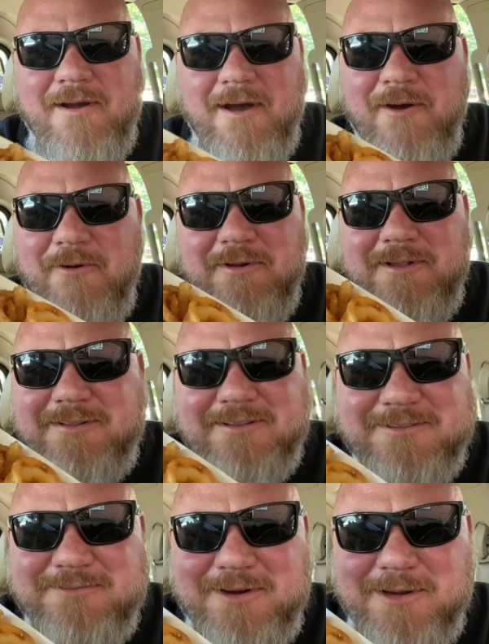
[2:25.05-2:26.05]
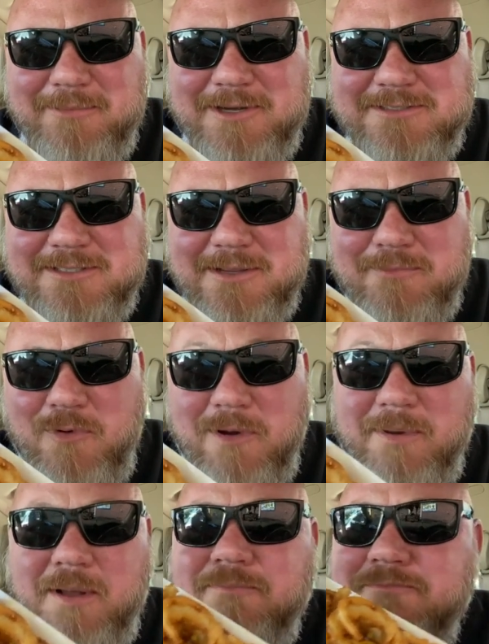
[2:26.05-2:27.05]
I don't eat these very much anymore,
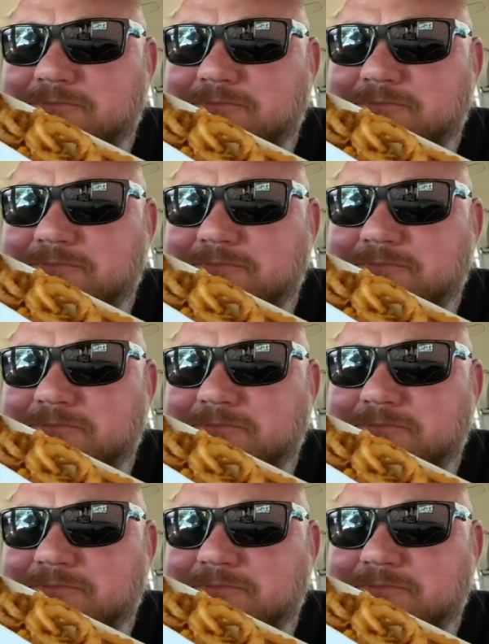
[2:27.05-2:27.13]
but